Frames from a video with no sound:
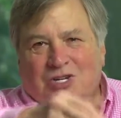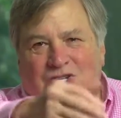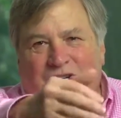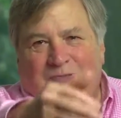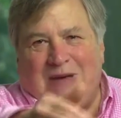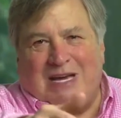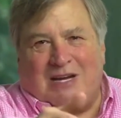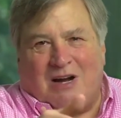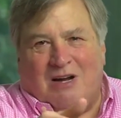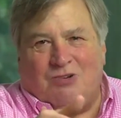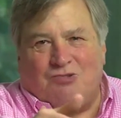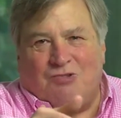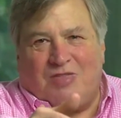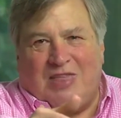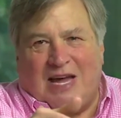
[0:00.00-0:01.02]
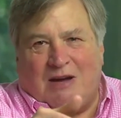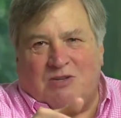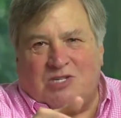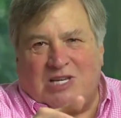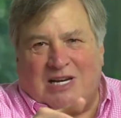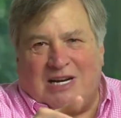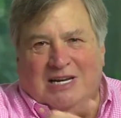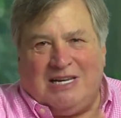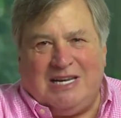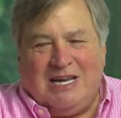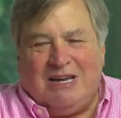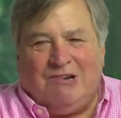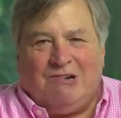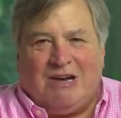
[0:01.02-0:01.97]
She made $100,000 in a
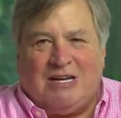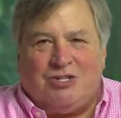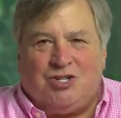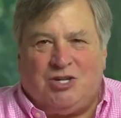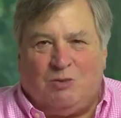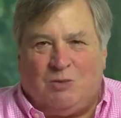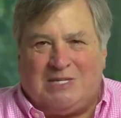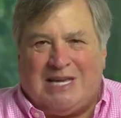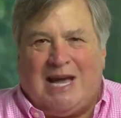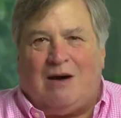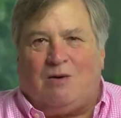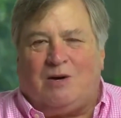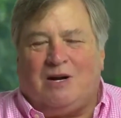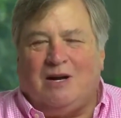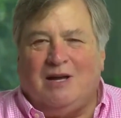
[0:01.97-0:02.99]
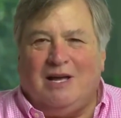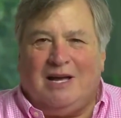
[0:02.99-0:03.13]
year and she was out.